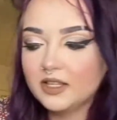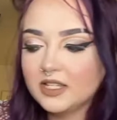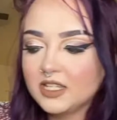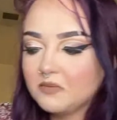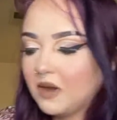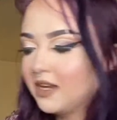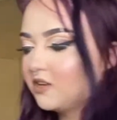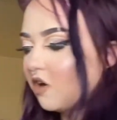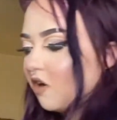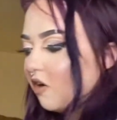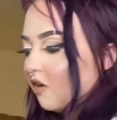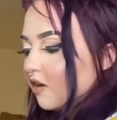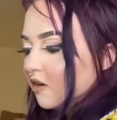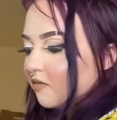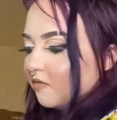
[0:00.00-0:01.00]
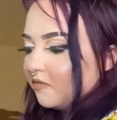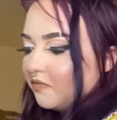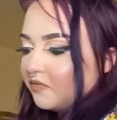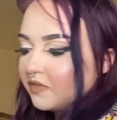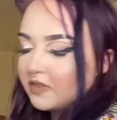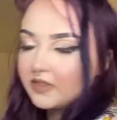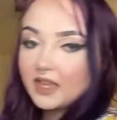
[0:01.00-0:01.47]
is my dog
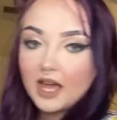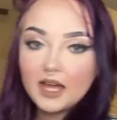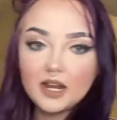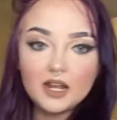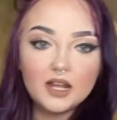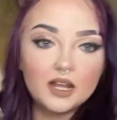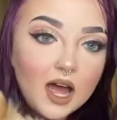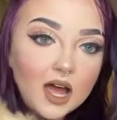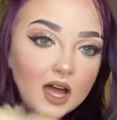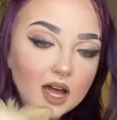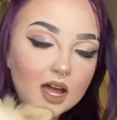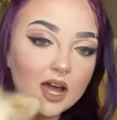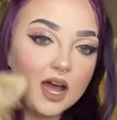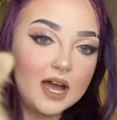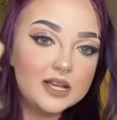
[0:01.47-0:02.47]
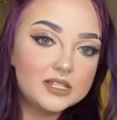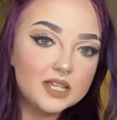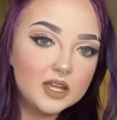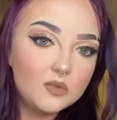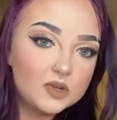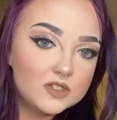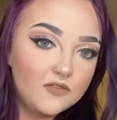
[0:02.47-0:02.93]
that I
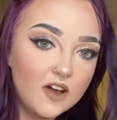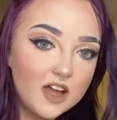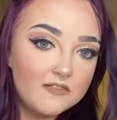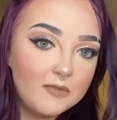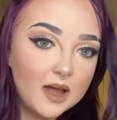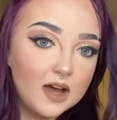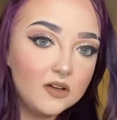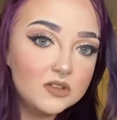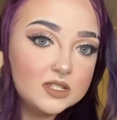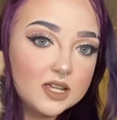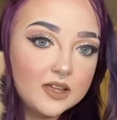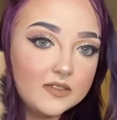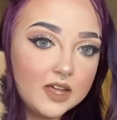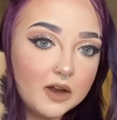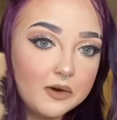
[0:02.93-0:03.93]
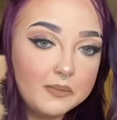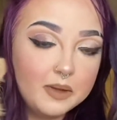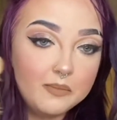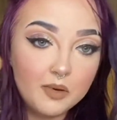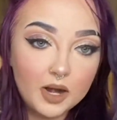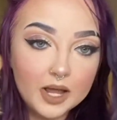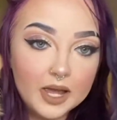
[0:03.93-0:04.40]
said was 5 pounds and that I would be
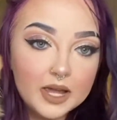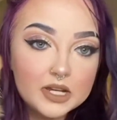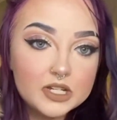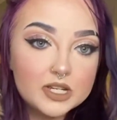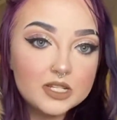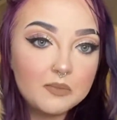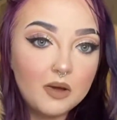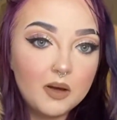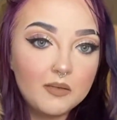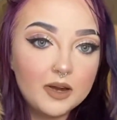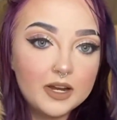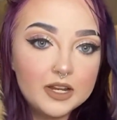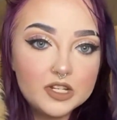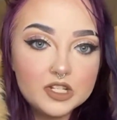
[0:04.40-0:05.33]
bringing. She's a Pomeranian